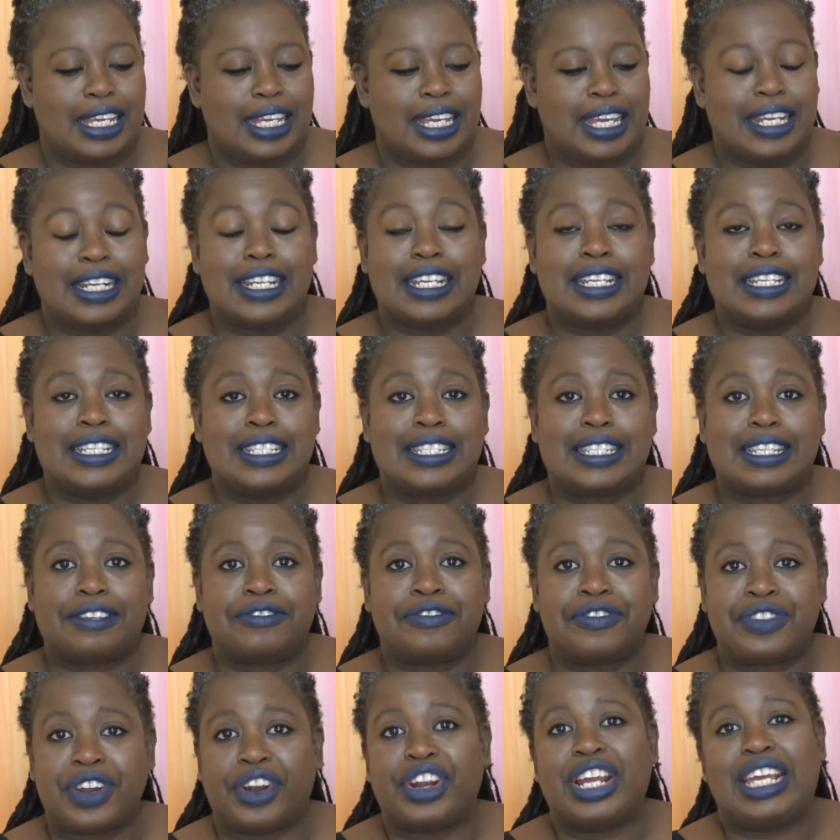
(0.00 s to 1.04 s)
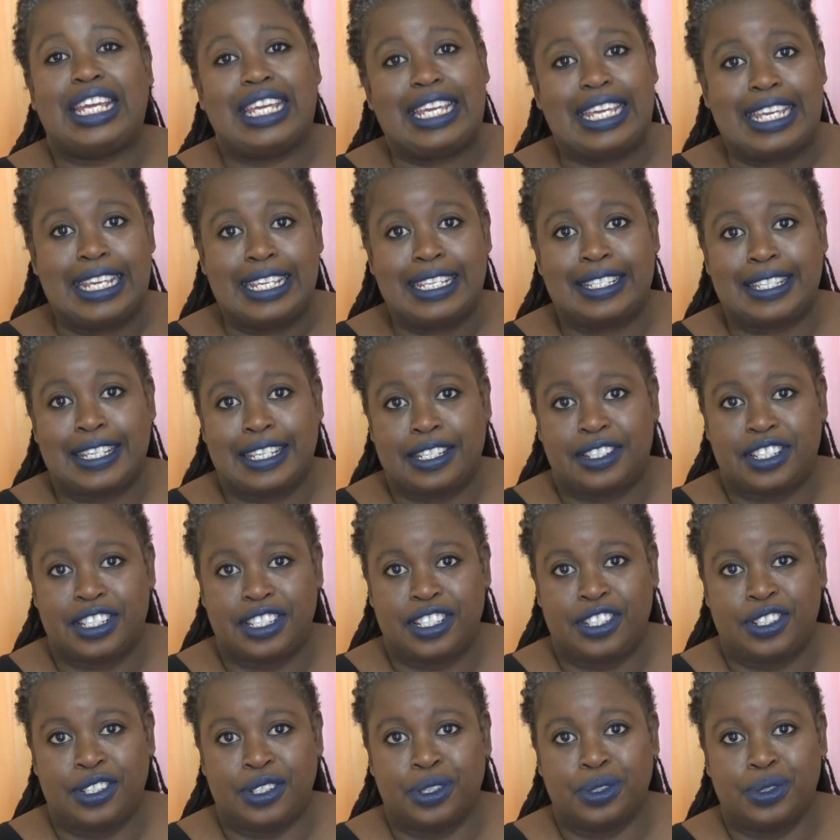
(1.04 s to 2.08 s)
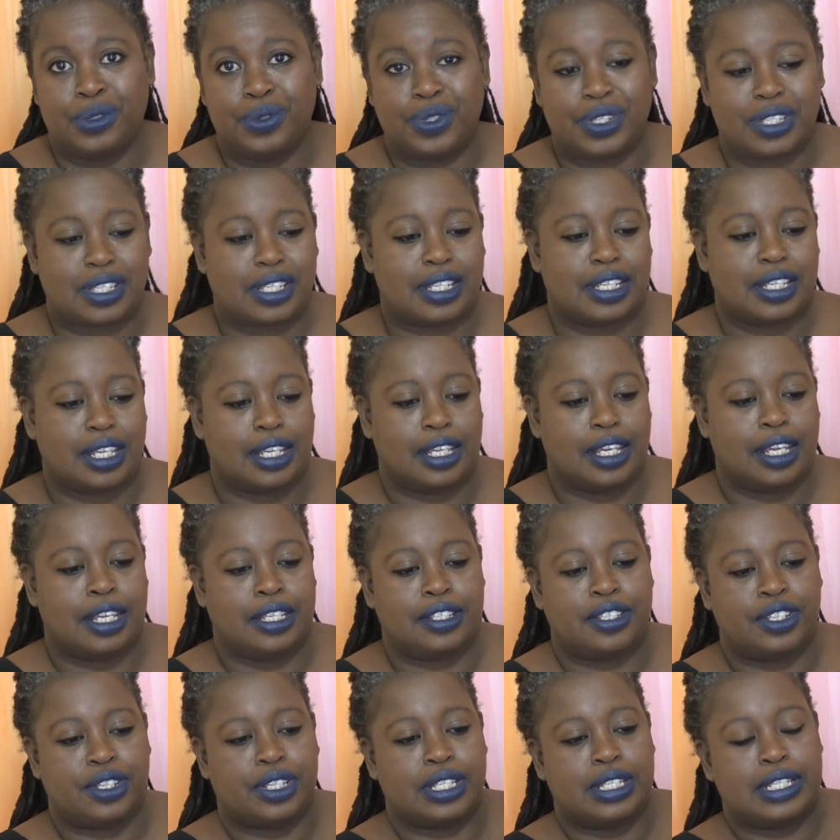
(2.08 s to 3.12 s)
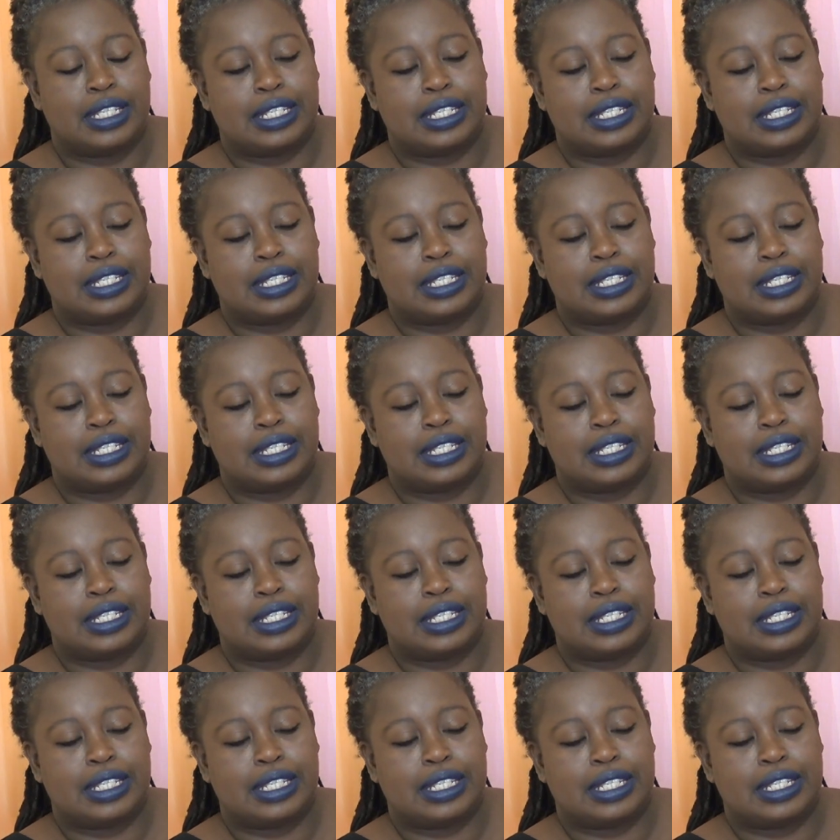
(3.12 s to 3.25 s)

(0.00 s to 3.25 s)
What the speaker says: It is very easy to use. As you can